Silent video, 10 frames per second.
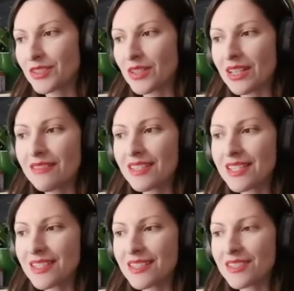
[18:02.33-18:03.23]
Your
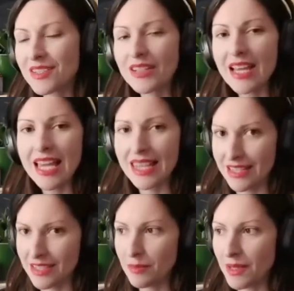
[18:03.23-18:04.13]
loving sister,
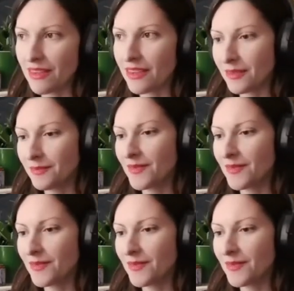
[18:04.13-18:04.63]
Elizabeth.